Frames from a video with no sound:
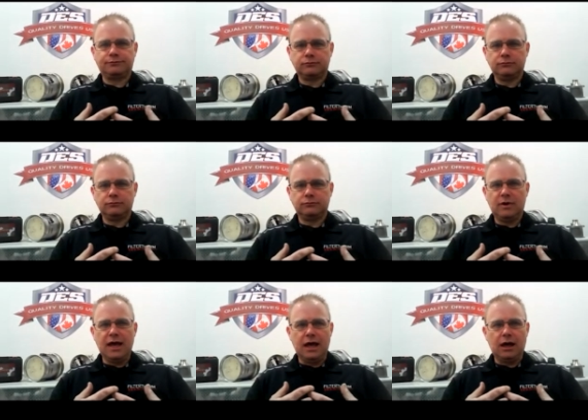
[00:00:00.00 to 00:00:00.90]

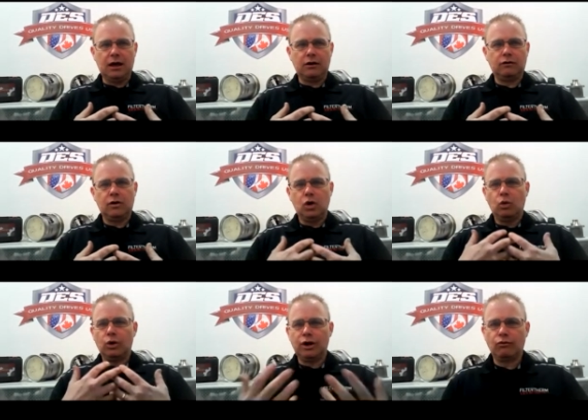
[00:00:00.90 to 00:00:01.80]
and we're going to
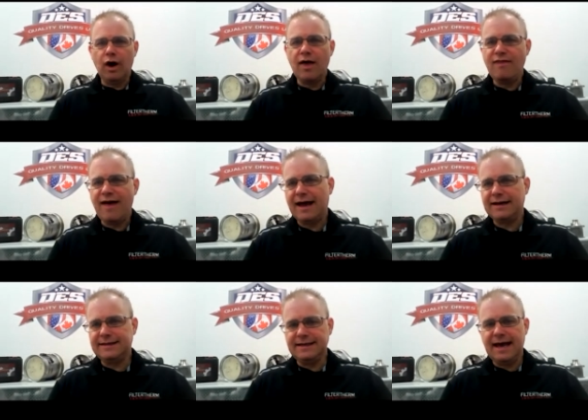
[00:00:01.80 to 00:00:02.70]
run that
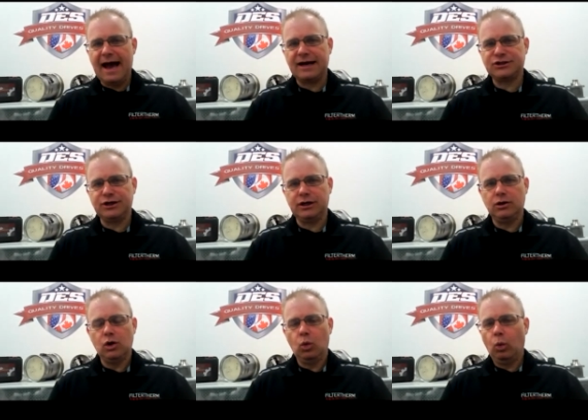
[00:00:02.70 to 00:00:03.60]
de-ashing
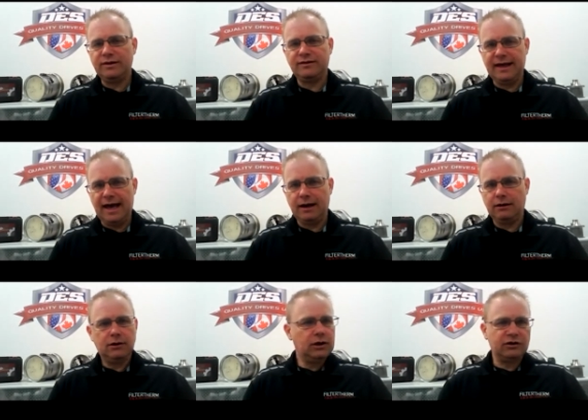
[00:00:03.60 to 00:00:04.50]
once again,
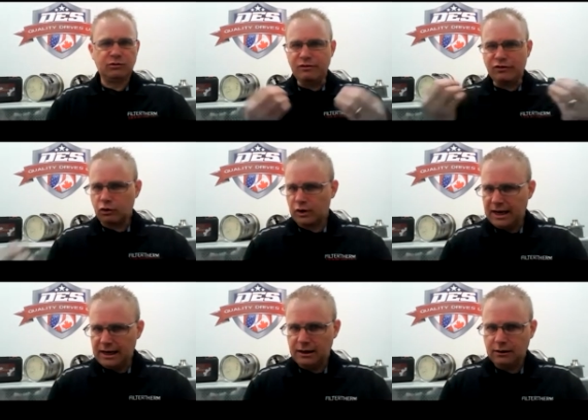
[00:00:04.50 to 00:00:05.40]
because we've
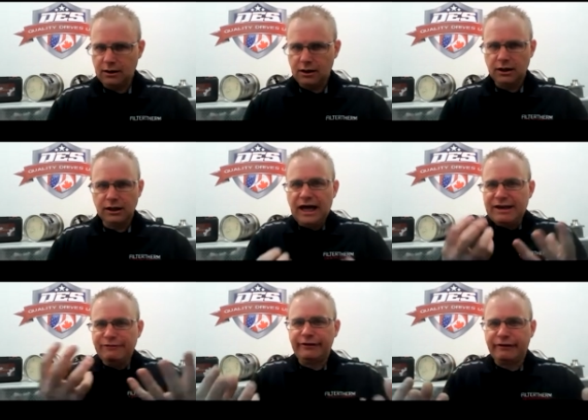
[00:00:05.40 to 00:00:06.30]
created
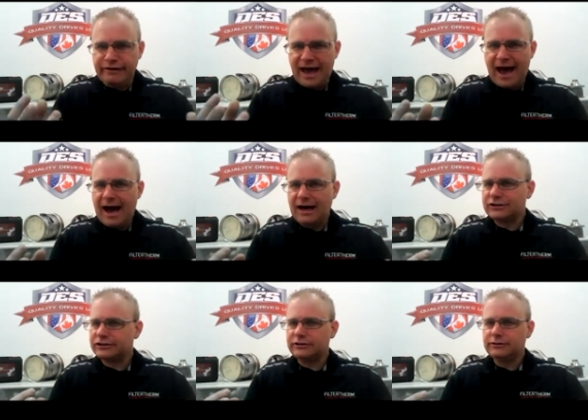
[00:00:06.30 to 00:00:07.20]
light, fluffy
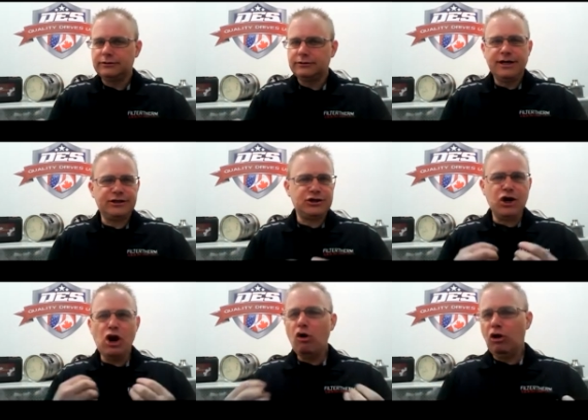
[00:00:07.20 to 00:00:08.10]
ash. It's
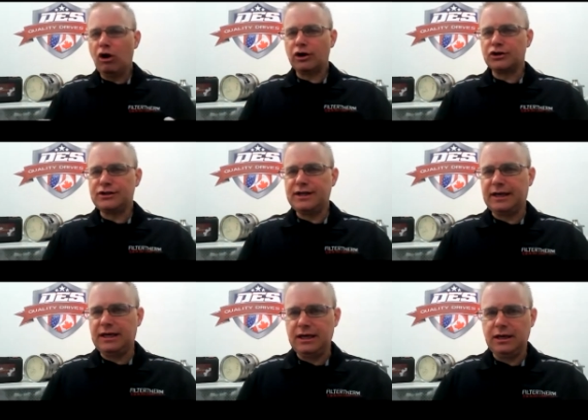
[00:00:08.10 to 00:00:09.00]
no longer
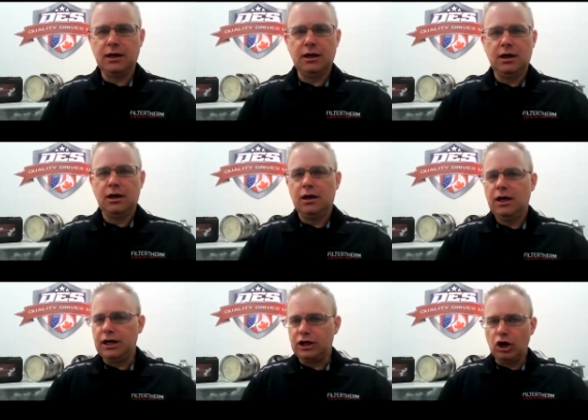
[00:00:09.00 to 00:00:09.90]
sticky,
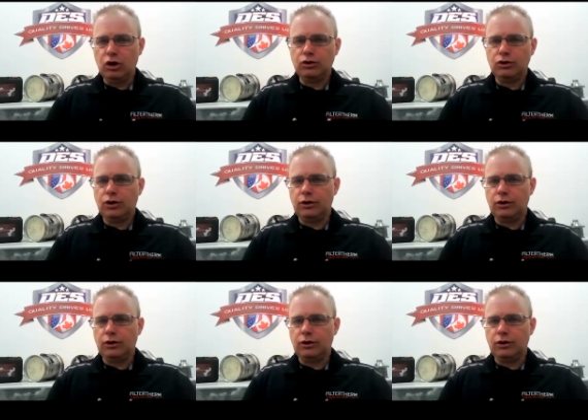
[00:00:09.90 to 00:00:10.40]
and it goes